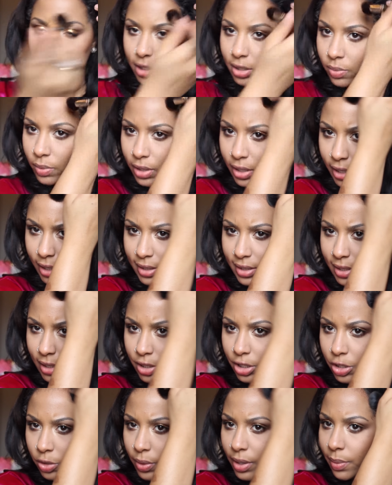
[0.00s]
of just want to
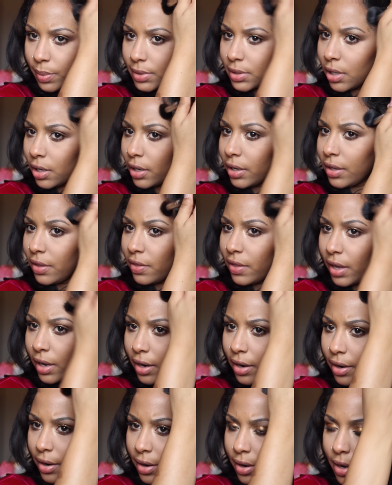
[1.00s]
accentuate what's already
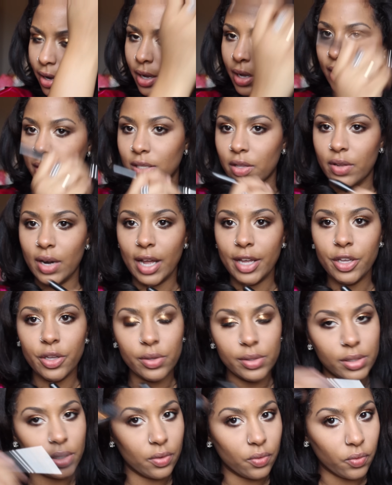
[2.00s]
there so then I
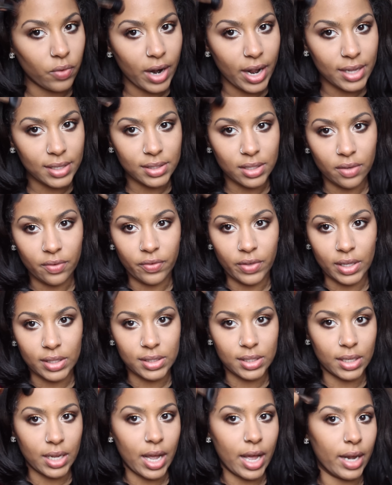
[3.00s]
use the rest of
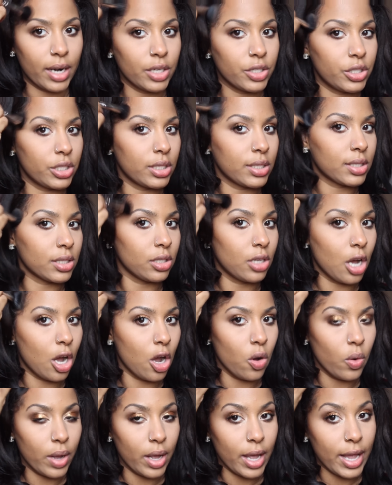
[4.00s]
it to kind of just
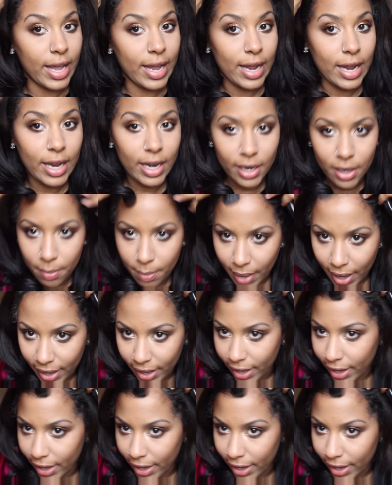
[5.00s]
go in my